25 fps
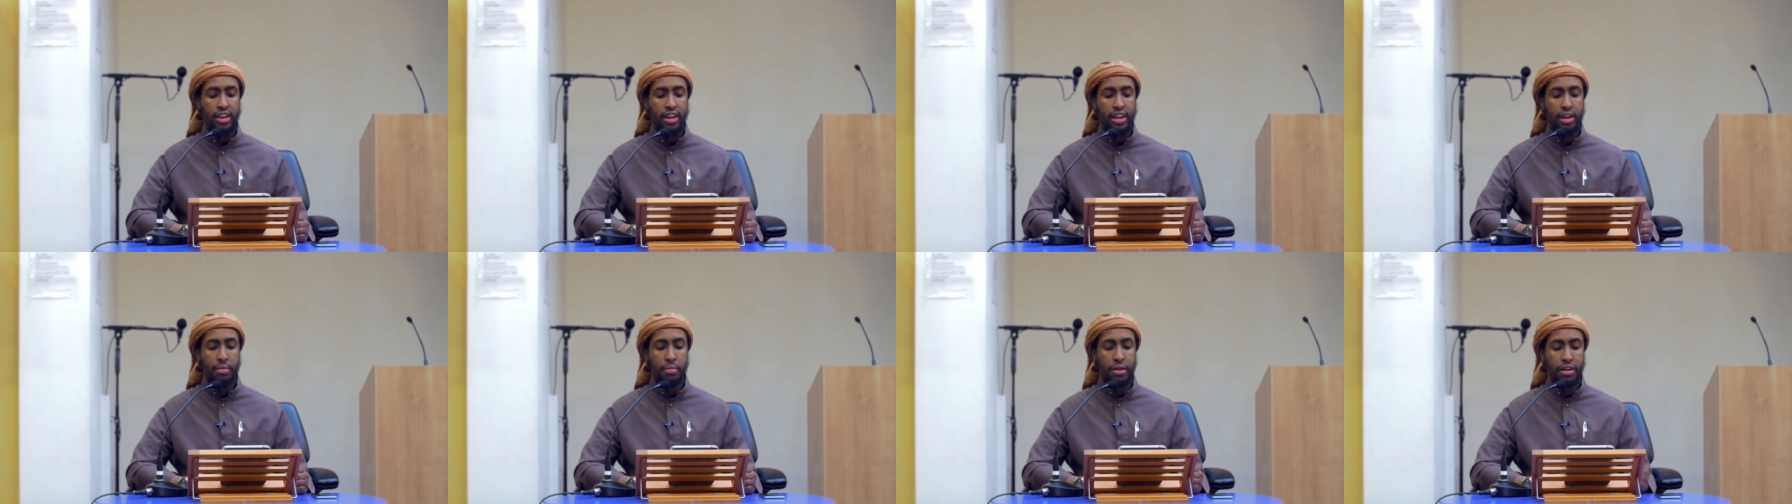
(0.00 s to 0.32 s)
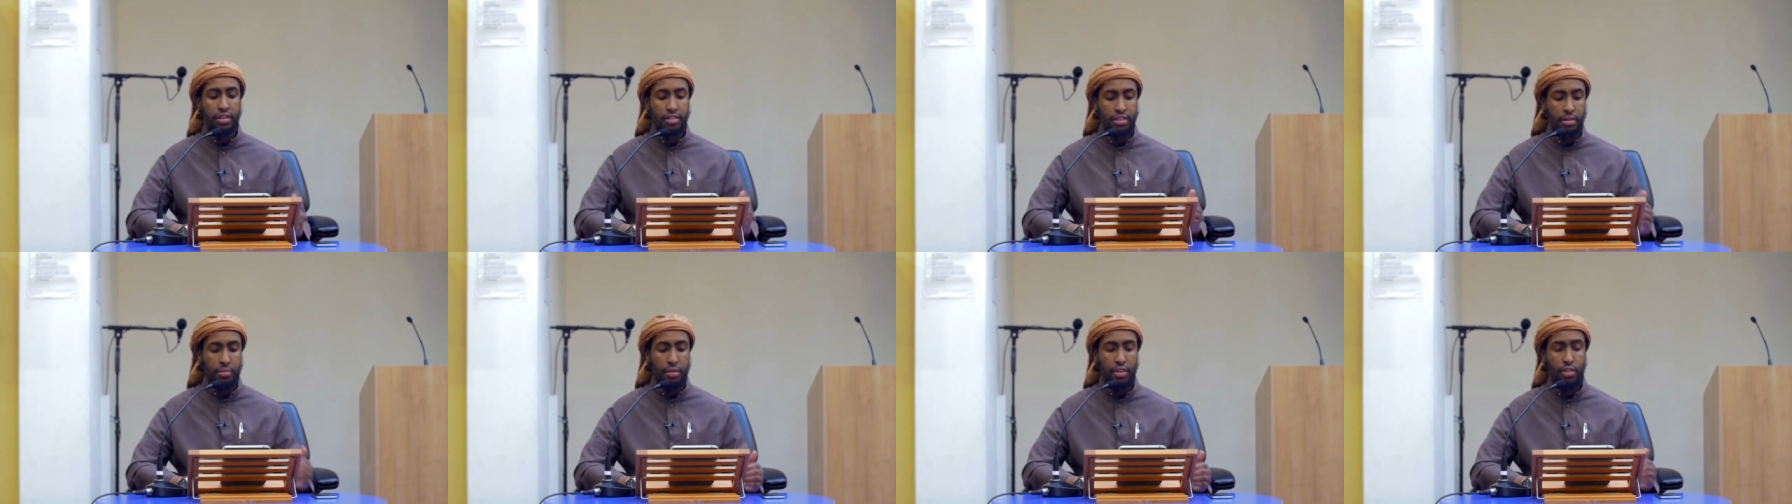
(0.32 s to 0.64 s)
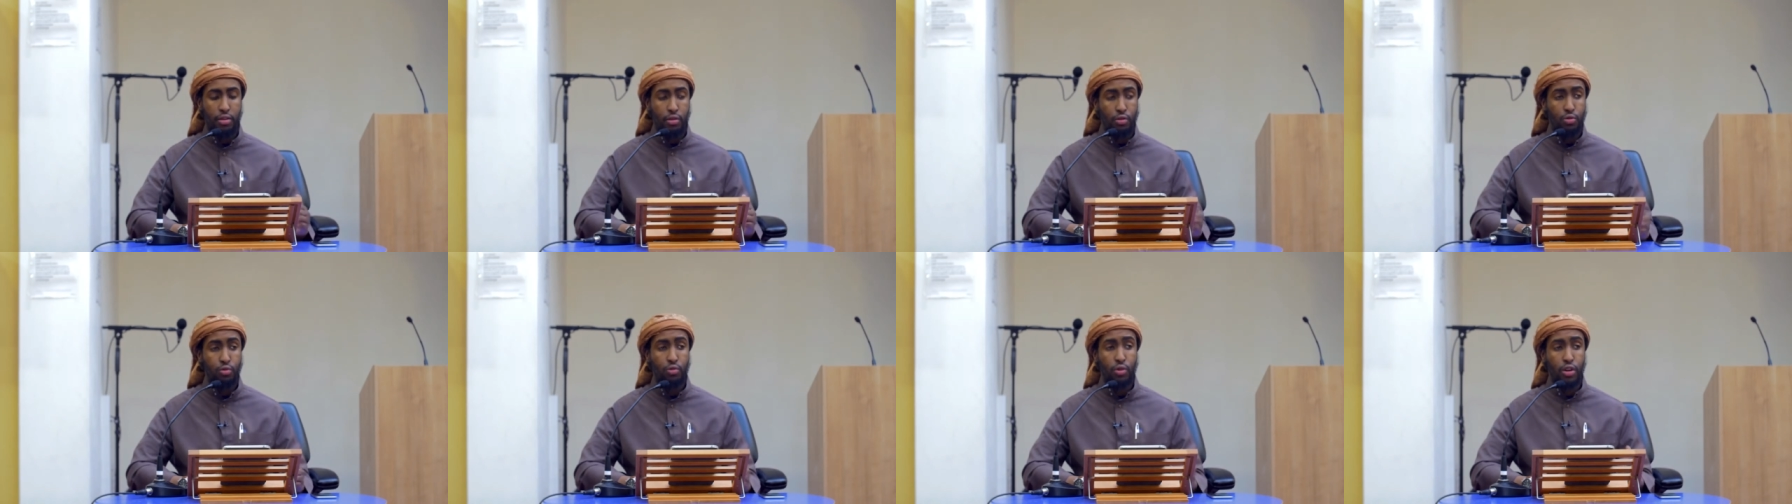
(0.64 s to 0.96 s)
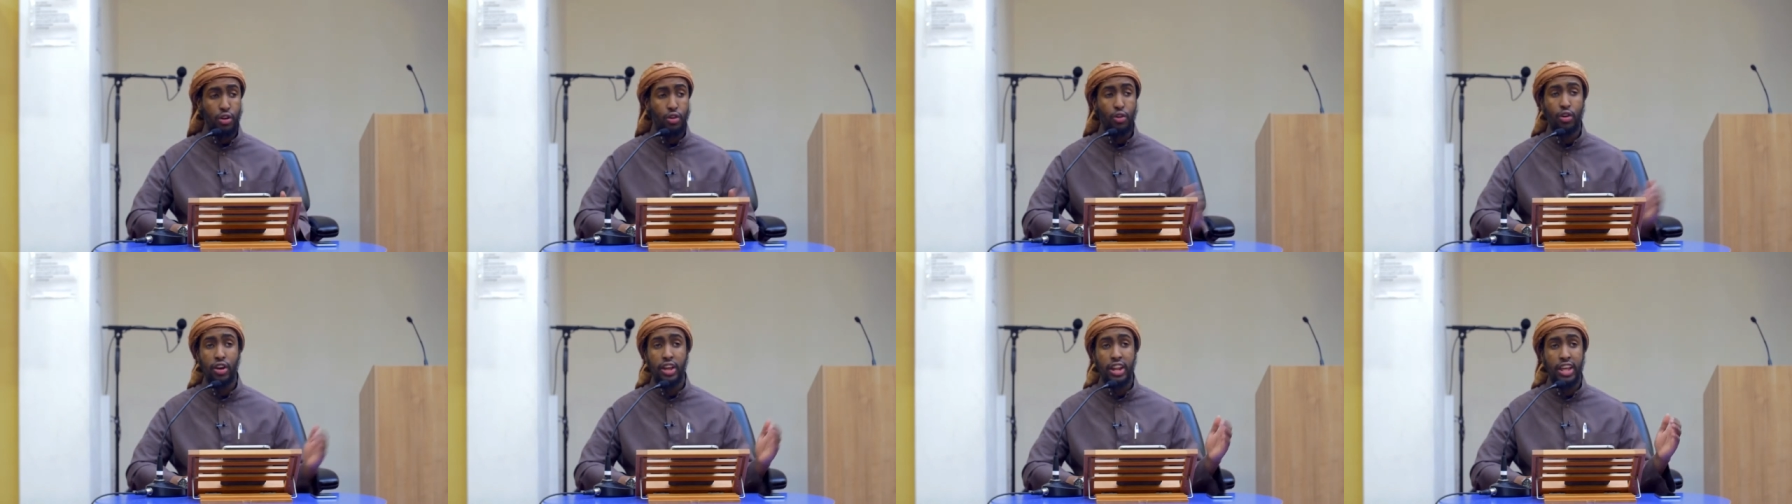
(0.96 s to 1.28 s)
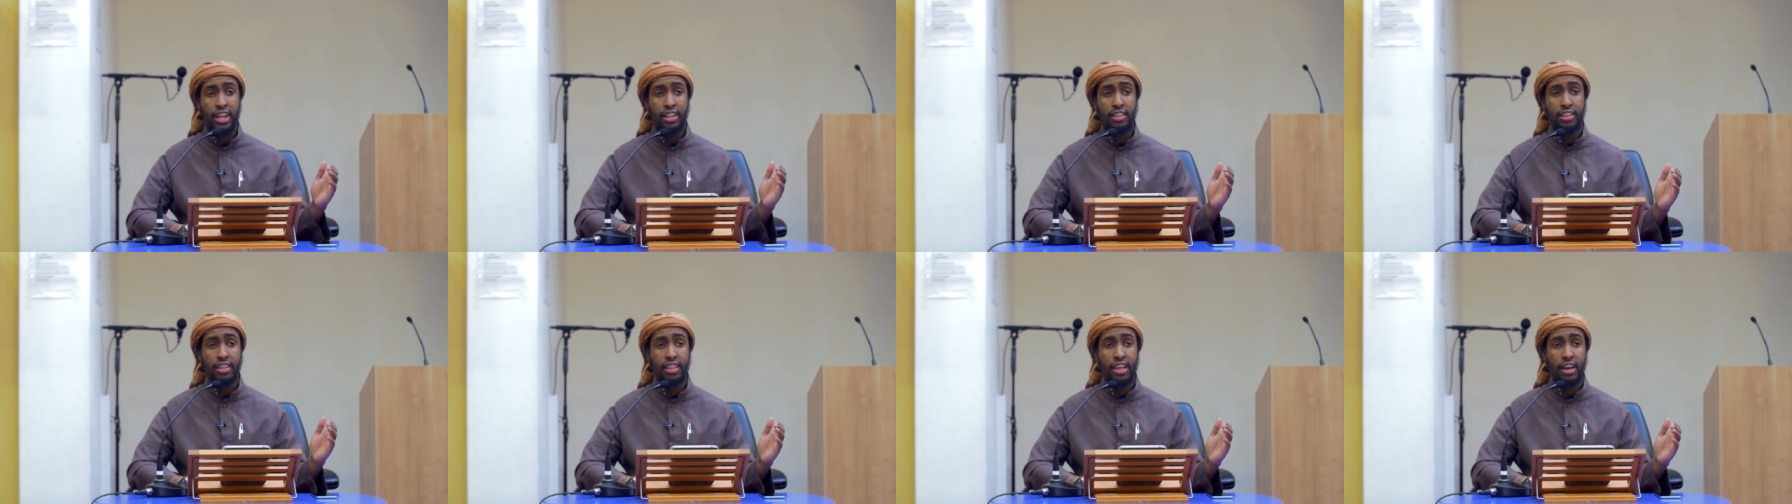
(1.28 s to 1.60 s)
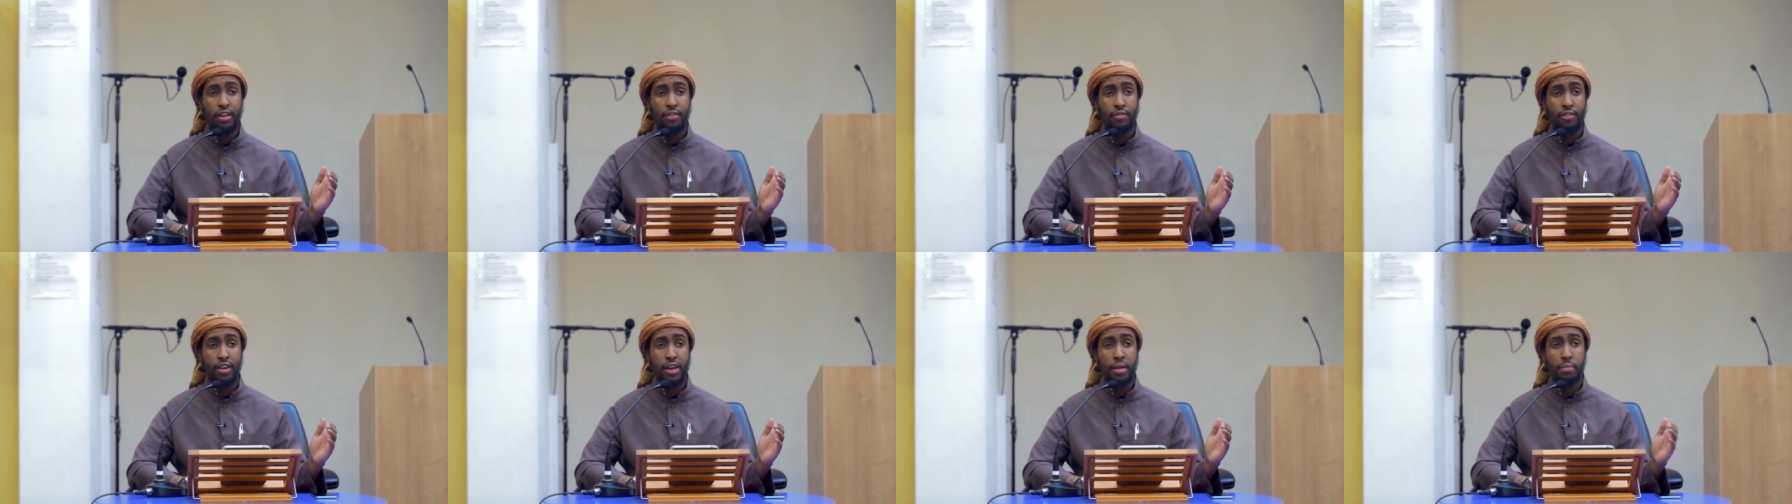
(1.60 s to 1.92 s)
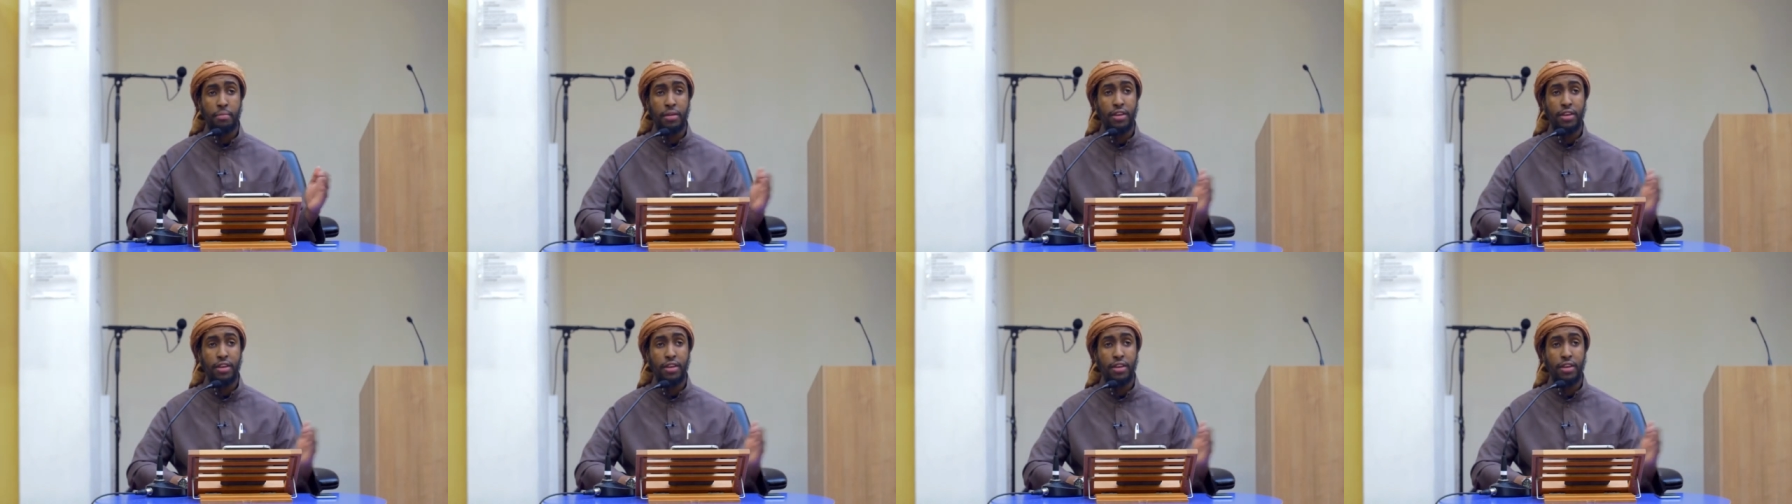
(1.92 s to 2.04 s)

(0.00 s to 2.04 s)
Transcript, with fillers: and amongst them are those who are not going to enter the hellfire